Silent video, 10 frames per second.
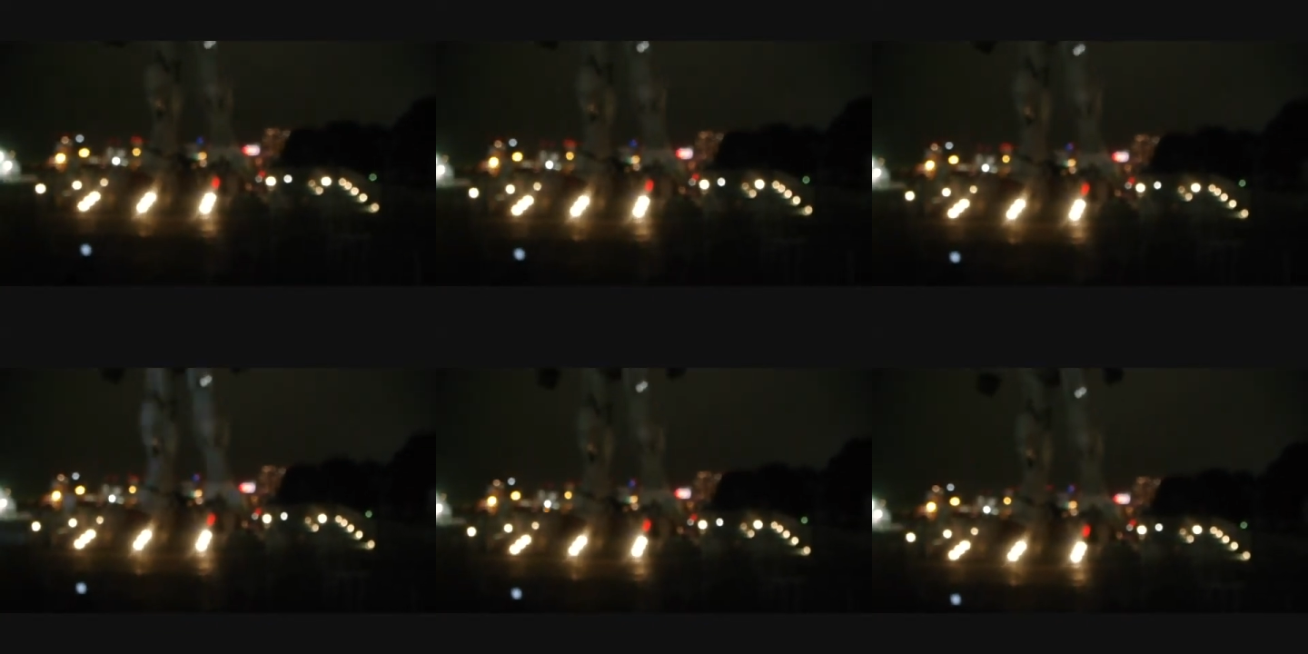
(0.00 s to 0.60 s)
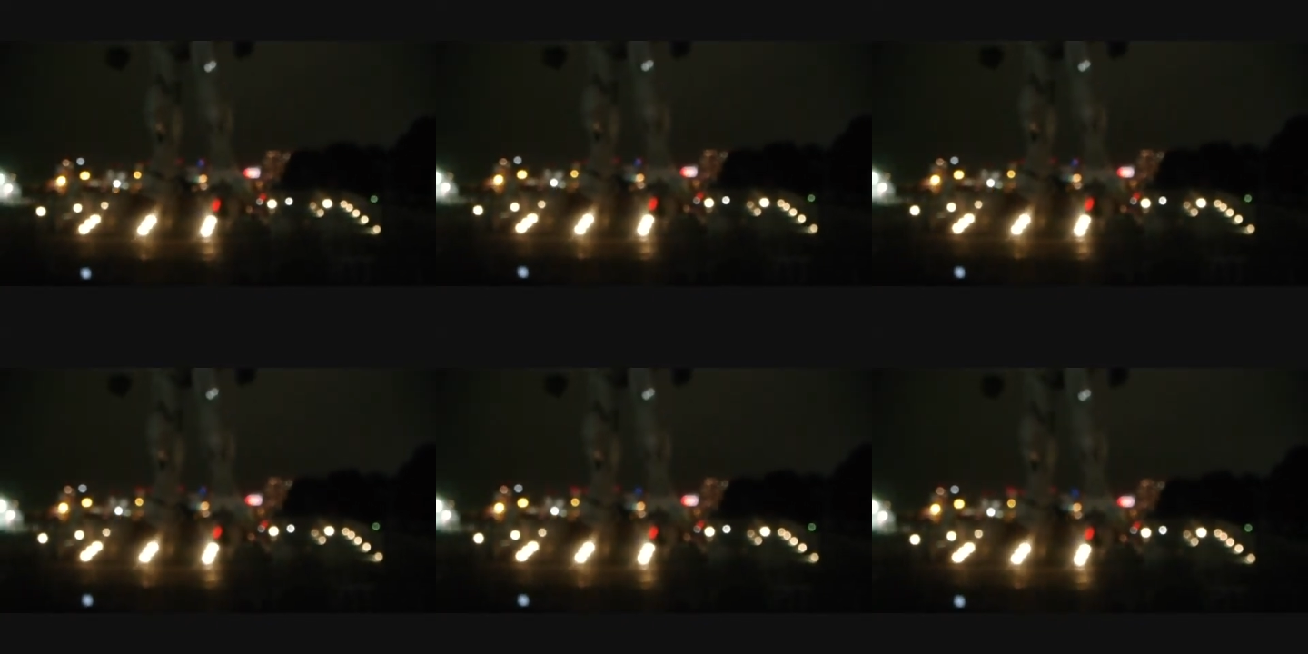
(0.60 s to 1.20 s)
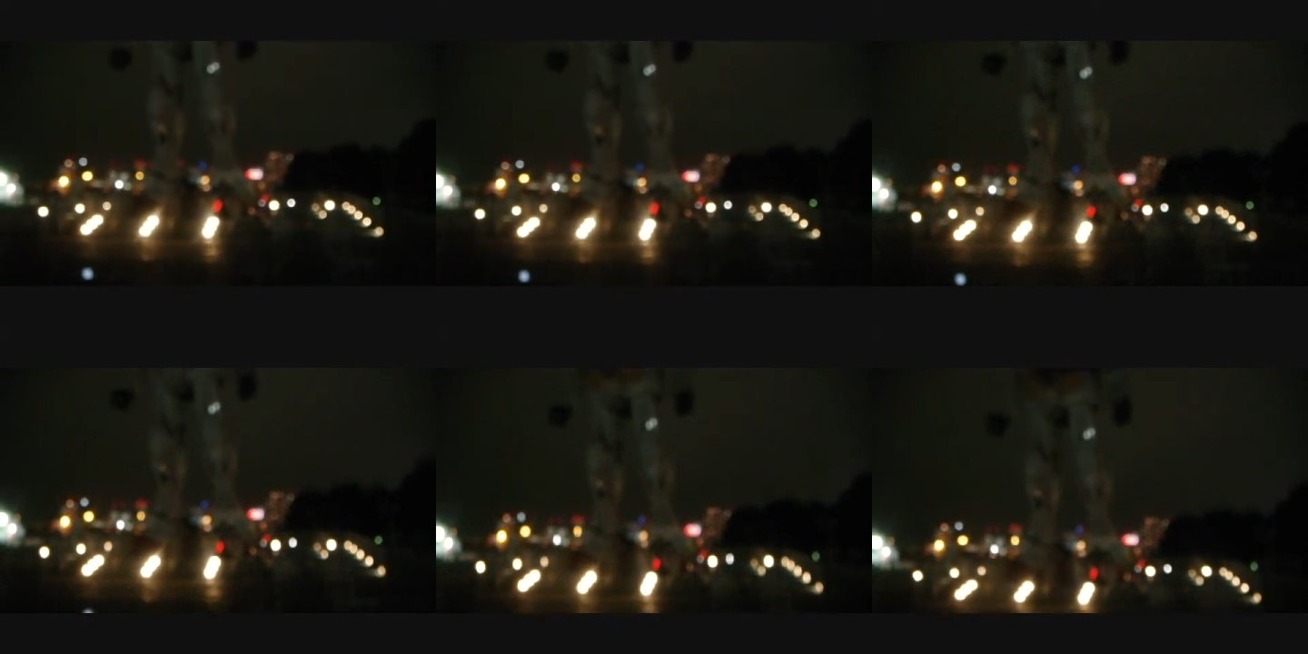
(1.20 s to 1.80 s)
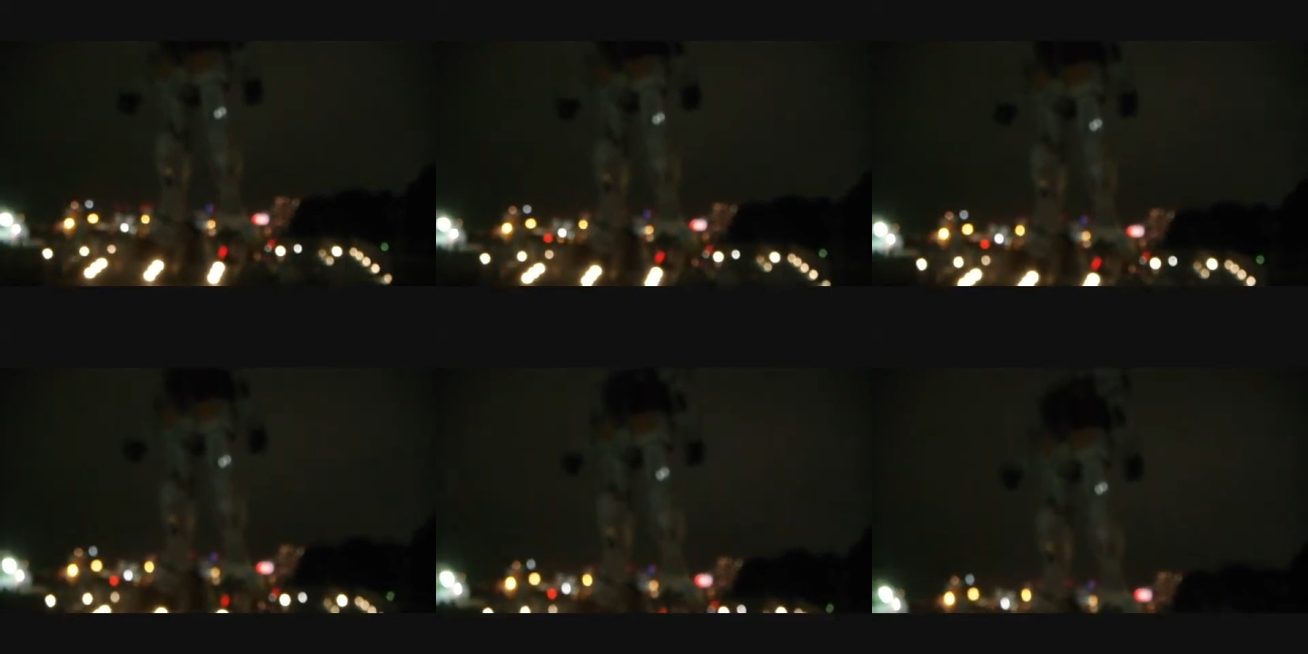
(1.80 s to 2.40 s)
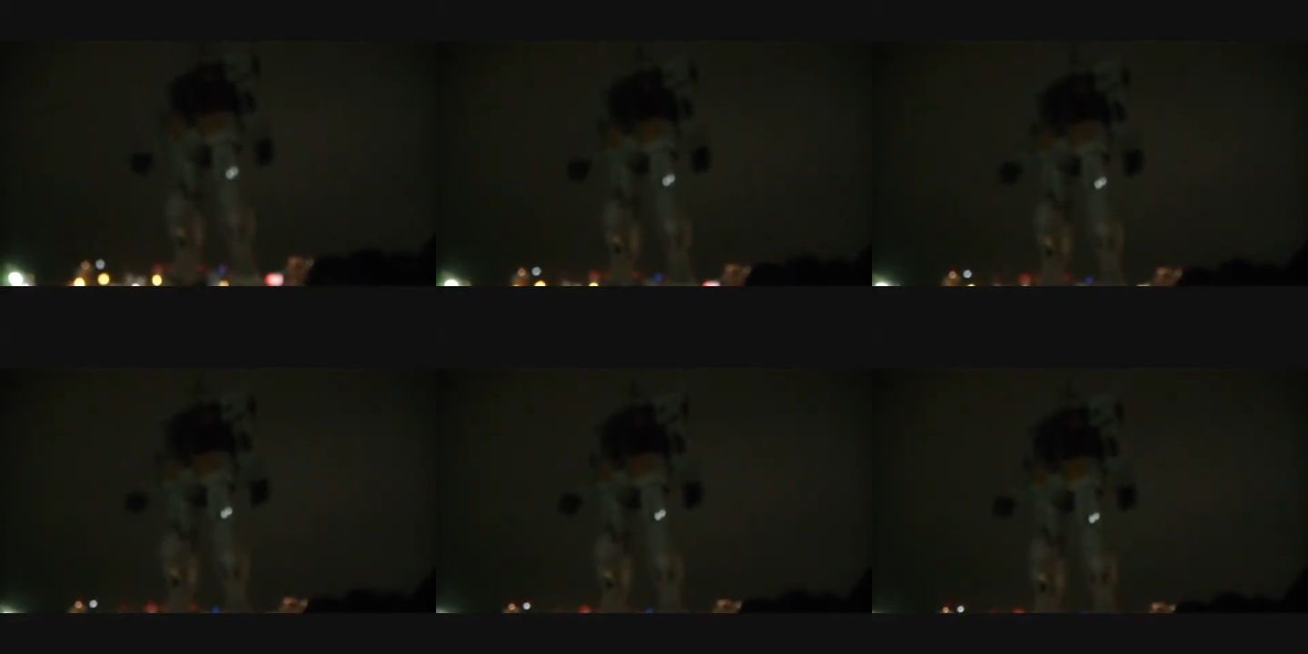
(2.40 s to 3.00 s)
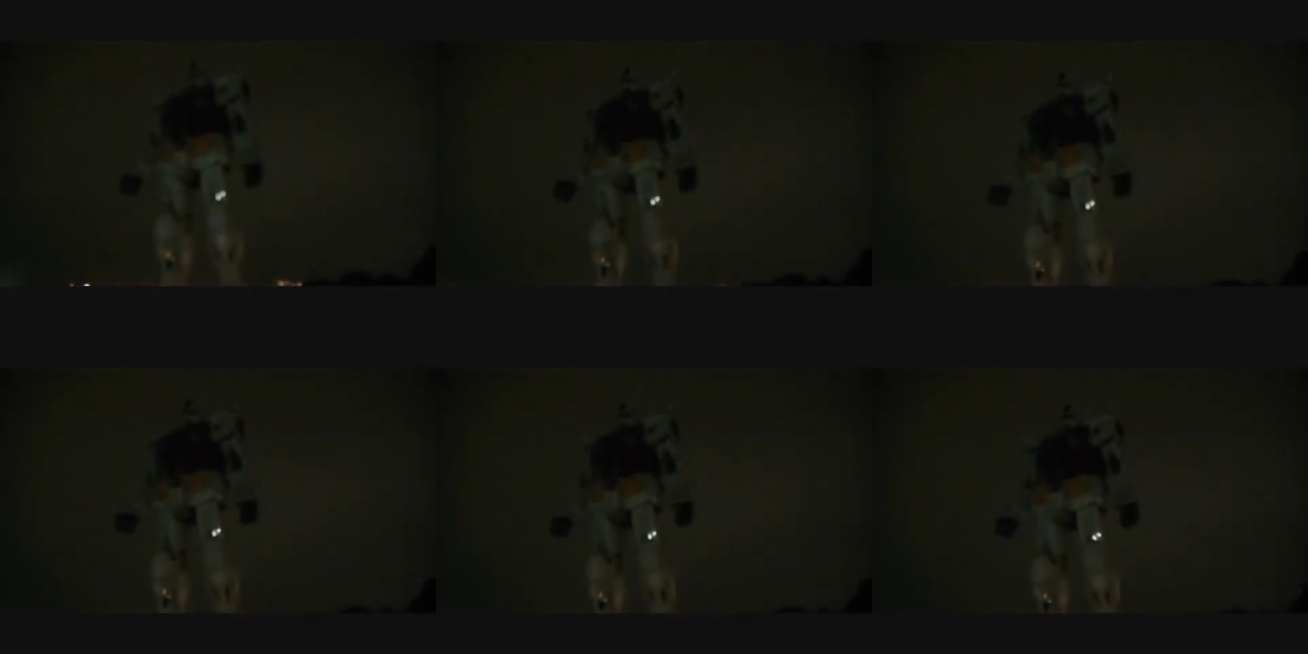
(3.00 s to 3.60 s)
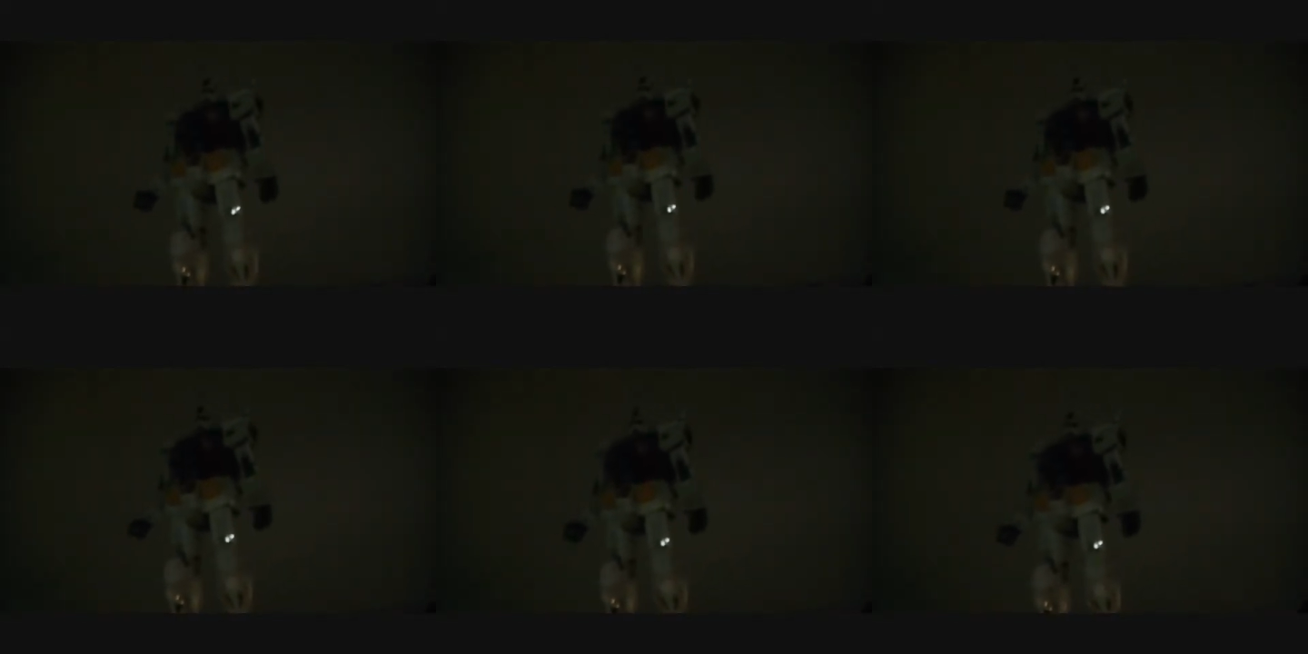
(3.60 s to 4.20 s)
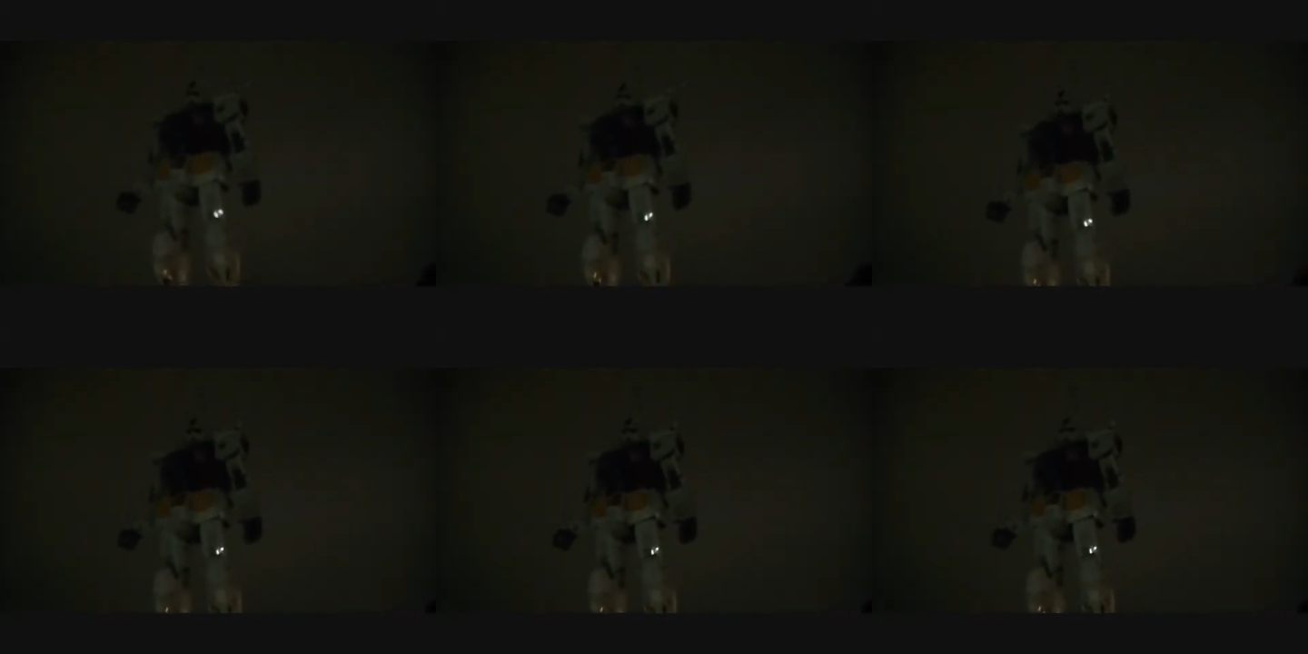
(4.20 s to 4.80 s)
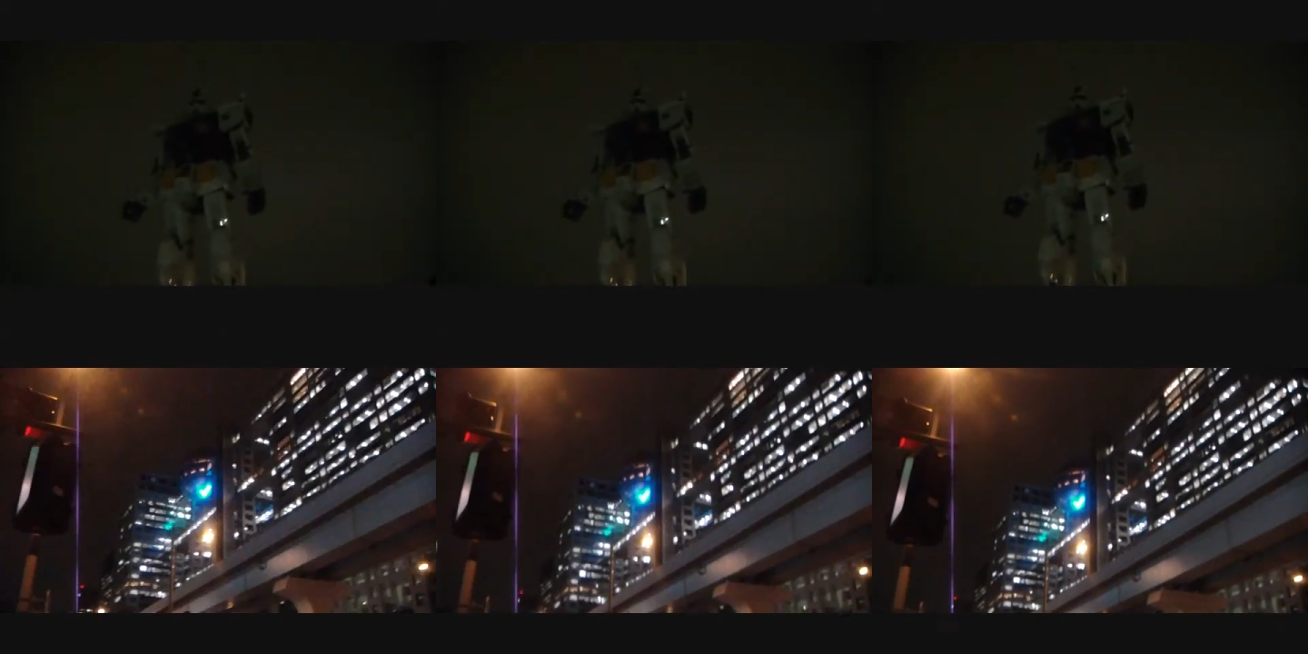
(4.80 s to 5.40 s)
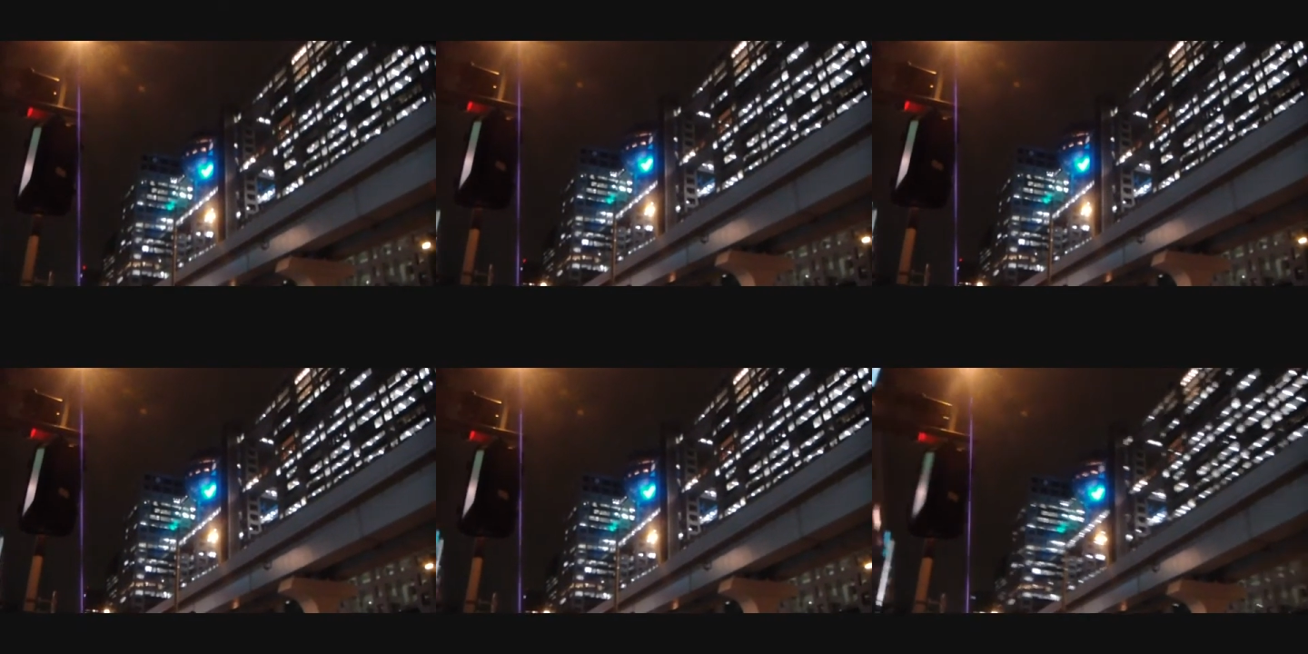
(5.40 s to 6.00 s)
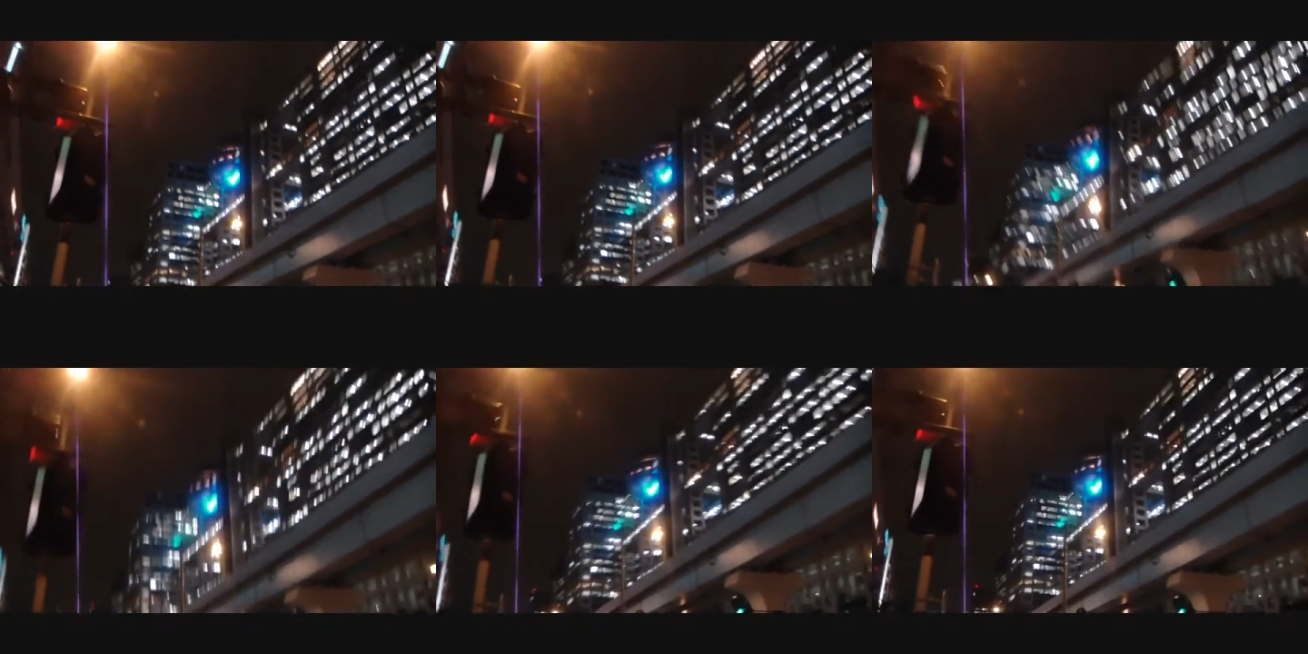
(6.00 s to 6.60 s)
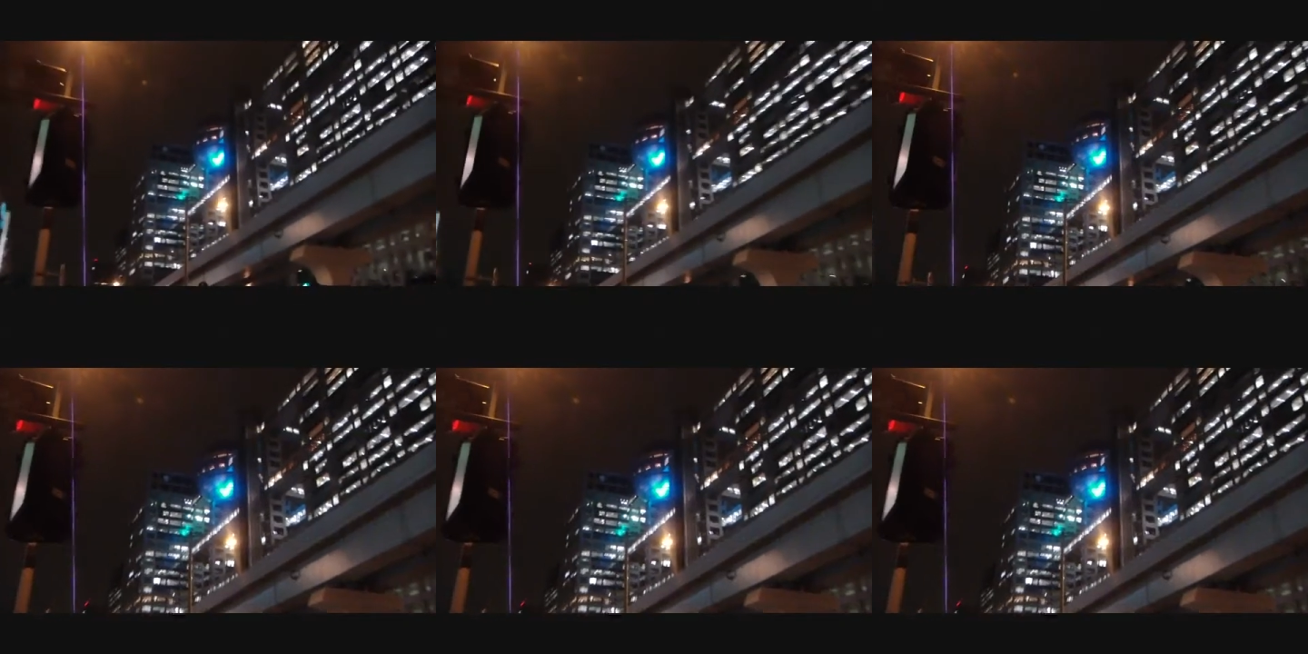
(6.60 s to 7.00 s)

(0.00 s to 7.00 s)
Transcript: [unreadable: no face in view]